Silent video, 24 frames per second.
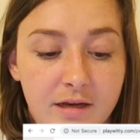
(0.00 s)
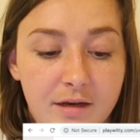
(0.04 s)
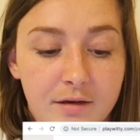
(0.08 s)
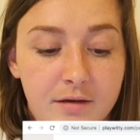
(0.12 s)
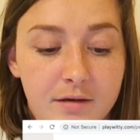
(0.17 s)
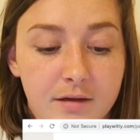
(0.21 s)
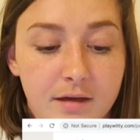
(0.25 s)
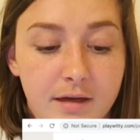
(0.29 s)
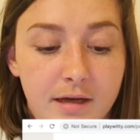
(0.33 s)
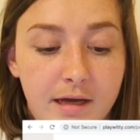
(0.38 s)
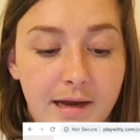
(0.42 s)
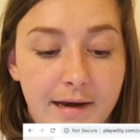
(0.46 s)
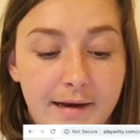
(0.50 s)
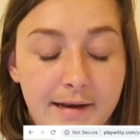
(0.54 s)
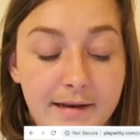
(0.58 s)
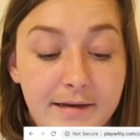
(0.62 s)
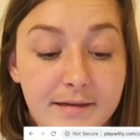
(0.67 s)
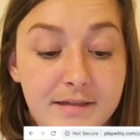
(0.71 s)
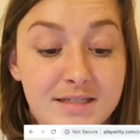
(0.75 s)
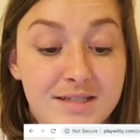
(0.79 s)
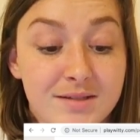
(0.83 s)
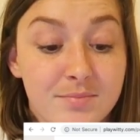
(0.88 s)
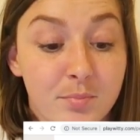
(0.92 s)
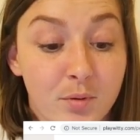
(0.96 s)
in? I
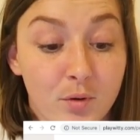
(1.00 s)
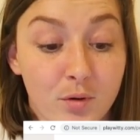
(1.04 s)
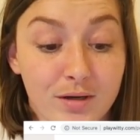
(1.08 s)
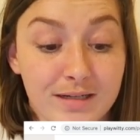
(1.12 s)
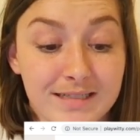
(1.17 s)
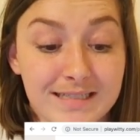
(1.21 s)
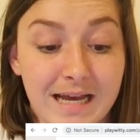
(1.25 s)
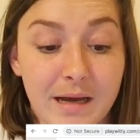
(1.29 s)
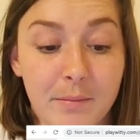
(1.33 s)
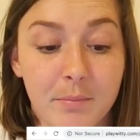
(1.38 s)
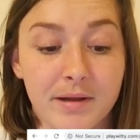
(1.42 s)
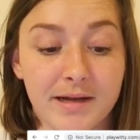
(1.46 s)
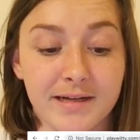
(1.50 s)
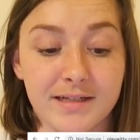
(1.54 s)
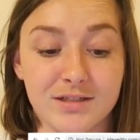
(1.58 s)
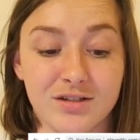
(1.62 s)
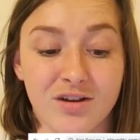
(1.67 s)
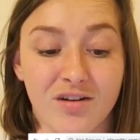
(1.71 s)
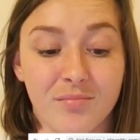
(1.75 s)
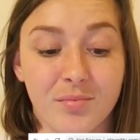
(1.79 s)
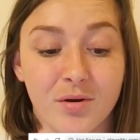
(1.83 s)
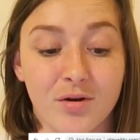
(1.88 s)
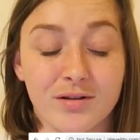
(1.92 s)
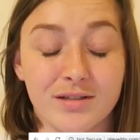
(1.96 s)
did sports. I played
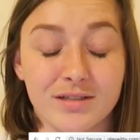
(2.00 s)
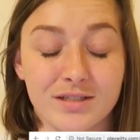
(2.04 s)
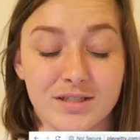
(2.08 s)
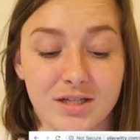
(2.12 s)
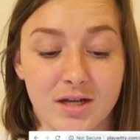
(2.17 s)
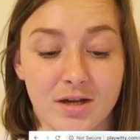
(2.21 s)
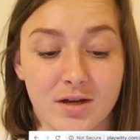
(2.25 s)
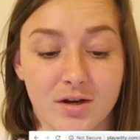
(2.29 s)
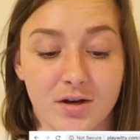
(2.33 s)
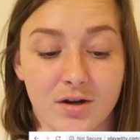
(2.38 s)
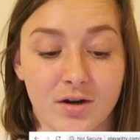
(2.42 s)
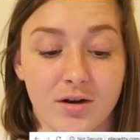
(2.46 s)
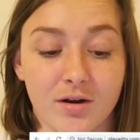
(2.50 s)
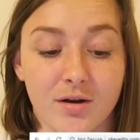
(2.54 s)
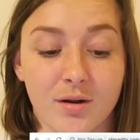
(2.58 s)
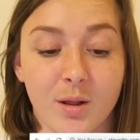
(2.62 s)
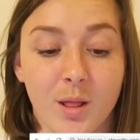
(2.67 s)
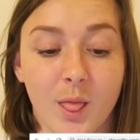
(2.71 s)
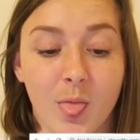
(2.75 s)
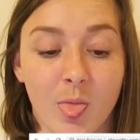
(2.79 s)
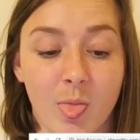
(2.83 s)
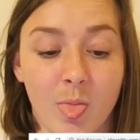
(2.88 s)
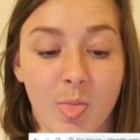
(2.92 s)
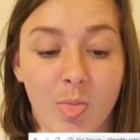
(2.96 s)
softball and soccer.
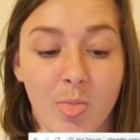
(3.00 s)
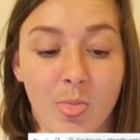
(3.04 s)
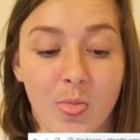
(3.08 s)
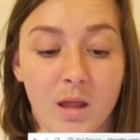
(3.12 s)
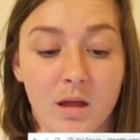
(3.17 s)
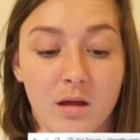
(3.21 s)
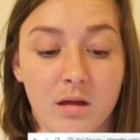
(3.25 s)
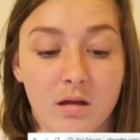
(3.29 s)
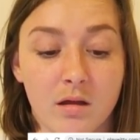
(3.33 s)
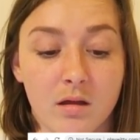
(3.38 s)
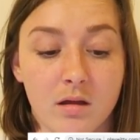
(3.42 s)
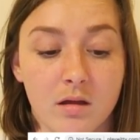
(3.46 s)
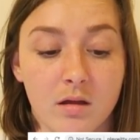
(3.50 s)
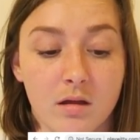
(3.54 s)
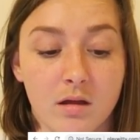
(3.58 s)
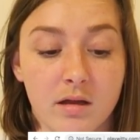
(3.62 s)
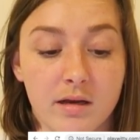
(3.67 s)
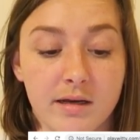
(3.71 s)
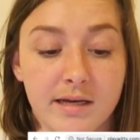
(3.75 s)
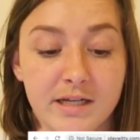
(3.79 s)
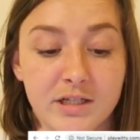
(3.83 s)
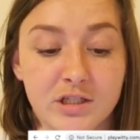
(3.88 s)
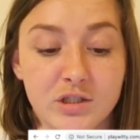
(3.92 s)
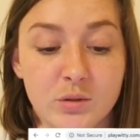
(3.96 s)

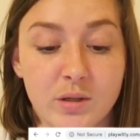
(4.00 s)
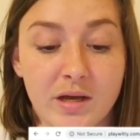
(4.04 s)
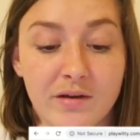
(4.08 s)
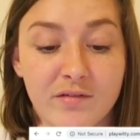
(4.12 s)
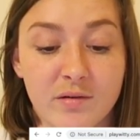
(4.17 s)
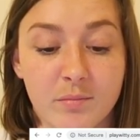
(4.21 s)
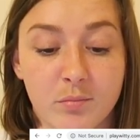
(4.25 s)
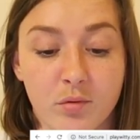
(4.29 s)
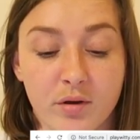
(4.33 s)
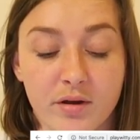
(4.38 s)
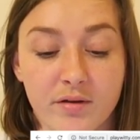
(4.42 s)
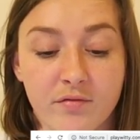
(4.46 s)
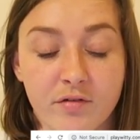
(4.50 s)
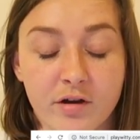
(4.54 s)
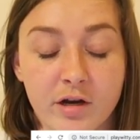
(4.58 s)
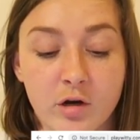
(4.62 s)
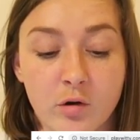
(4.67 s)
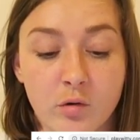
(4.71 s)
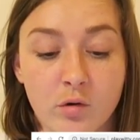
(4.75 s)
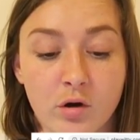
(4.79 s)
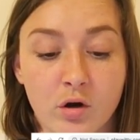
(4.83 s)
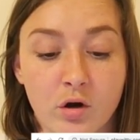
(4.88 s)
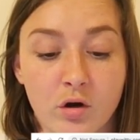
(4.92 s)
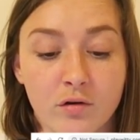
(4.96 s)
Did you have a boyfriend
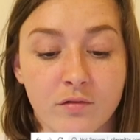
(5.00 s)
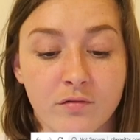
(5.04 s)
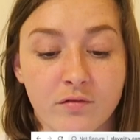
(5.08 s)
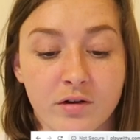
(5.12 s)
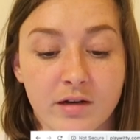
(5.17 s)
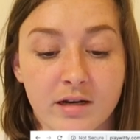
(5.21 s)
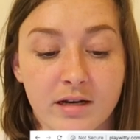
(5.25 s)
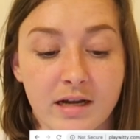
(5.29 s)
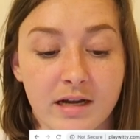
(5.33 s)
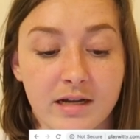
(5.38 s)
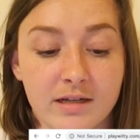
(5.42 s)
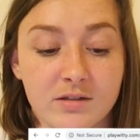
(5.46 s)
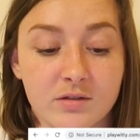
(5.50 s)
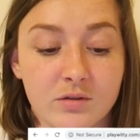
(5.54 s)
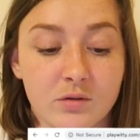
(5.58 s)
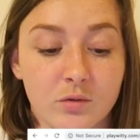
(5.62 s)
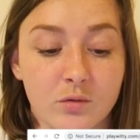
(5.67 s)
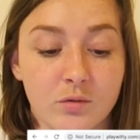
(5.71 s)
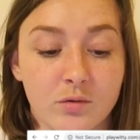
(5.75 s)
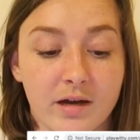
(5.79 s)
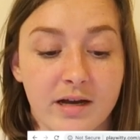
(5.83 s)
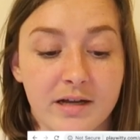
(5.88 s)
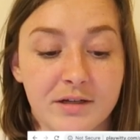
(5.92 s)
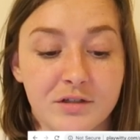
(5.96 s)
or girlfriend in high
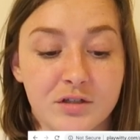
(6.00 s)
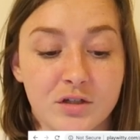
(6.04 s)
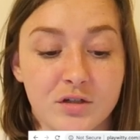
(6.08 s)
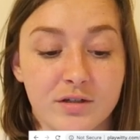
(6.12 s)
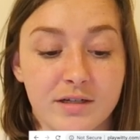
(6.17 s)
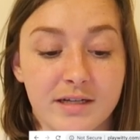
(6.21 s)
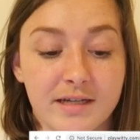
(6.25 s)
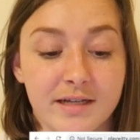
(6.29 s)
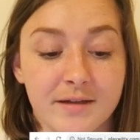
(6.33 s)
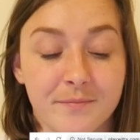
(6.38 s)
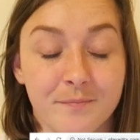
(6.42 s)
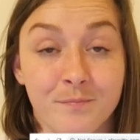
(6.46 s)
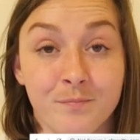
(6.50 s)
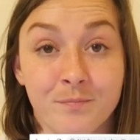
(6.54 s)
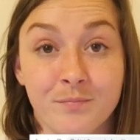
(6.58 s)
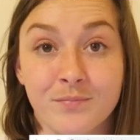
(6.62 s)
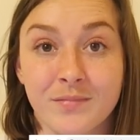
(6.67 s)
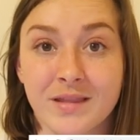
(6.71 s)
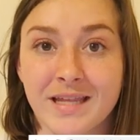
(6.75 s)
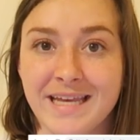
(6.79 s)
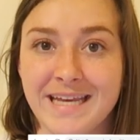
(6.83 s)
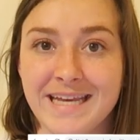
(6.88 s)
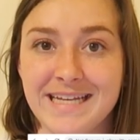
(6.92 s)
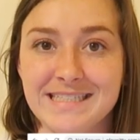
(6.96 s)
school? I sure did.
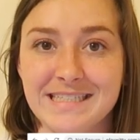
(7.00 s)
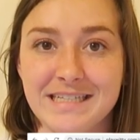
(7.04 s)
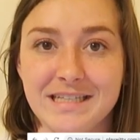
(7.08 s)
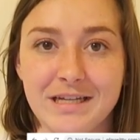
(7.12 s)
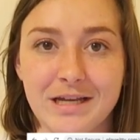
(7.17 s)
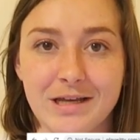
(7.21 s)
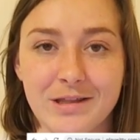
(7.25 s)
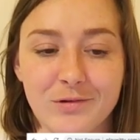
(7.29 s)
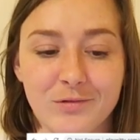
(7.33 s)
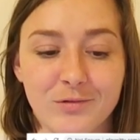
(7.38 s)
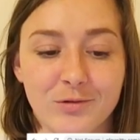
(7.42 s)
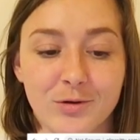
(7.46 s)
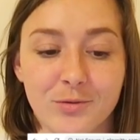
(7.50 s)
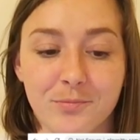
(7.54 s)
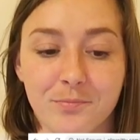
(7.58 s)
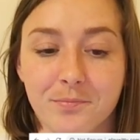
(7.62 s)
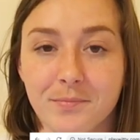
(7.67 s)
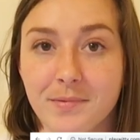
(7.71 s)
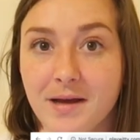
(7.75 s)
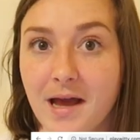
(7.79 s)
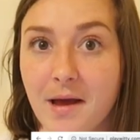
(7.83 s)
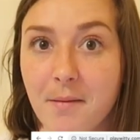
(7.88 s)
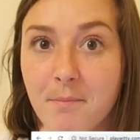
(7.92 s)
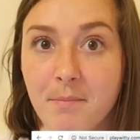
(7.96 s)
He's in the other room.
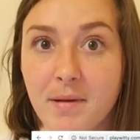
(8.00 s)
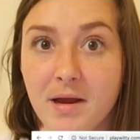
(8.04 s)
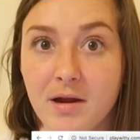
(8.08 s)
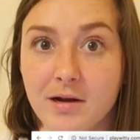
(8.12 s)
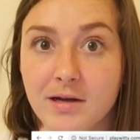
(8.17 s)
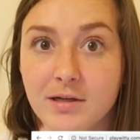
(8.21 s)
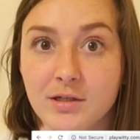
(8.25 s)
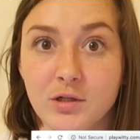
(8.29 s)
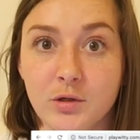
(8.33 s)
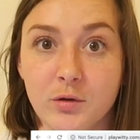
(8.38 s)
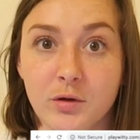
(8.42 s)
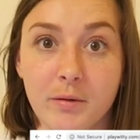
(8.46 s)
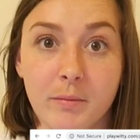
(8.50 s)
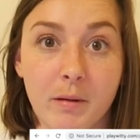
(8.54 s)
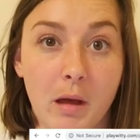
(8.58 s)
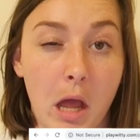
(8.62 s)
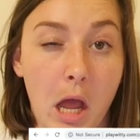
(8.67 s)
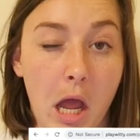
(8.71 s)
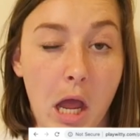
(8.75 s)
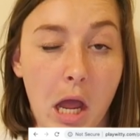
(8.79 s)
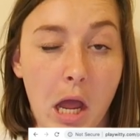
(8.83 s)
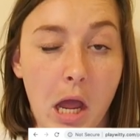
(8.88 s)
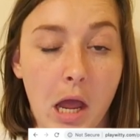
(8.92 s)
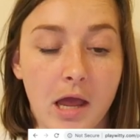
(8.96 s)
I'm married to him.
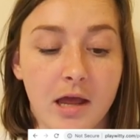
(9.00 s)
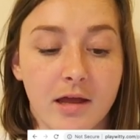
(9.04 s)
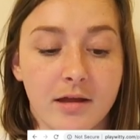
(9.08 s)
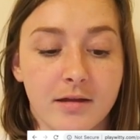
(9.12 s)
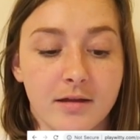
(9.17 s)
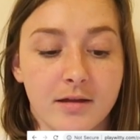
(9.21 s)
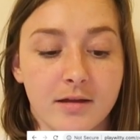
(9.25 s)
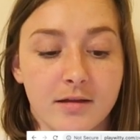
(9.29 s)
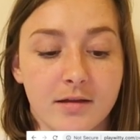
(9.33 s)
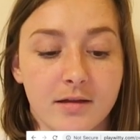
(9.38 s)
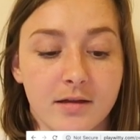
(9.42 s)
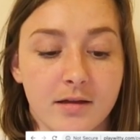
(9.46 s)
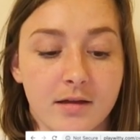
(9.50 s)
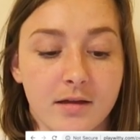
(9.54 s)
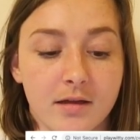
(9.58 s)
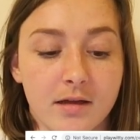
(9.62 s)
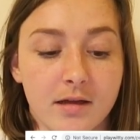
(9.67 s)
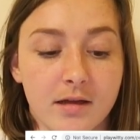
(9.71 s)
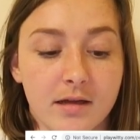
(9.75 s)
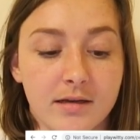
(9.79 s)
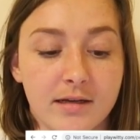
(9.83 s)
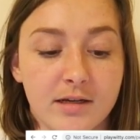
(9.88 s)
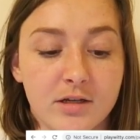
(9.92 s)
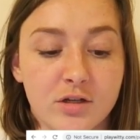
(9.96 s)

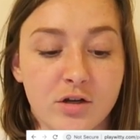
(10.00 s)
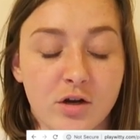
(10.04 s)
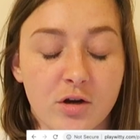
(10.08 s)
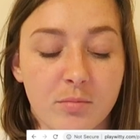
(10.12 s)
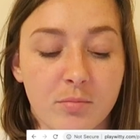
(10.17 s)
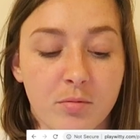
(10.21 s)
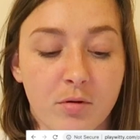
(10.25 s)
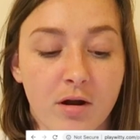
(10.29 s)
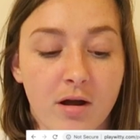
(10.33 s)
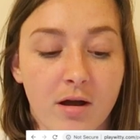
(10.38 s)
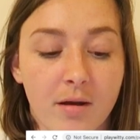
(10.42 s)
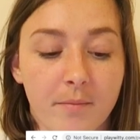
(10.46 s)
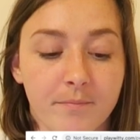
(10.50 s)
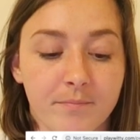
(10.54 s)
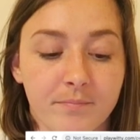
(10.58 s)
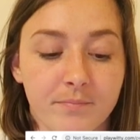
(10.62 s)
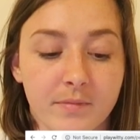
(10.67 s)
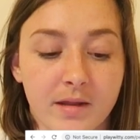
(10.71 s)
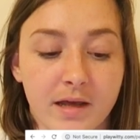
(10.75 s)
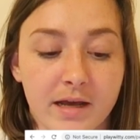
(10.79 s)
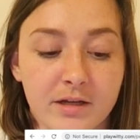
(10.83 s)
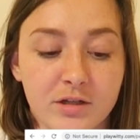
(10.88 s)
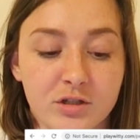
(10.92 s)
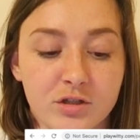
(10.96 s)
Did you go to prom?
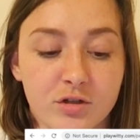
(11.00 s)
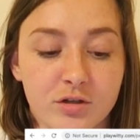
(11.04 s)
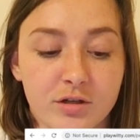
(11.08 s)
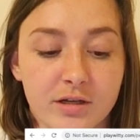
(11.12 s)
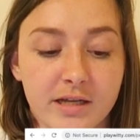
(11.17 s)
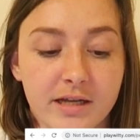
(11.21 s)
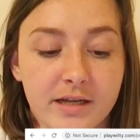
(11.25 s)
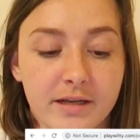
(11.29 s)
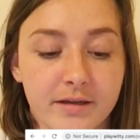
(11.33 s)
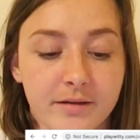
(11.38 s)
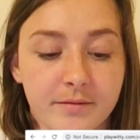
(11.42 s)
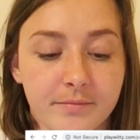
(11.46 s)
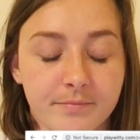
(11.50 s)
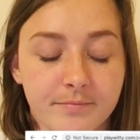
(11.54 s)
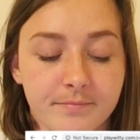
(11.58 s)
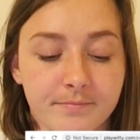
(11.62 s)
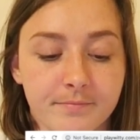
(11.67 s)
I sure did.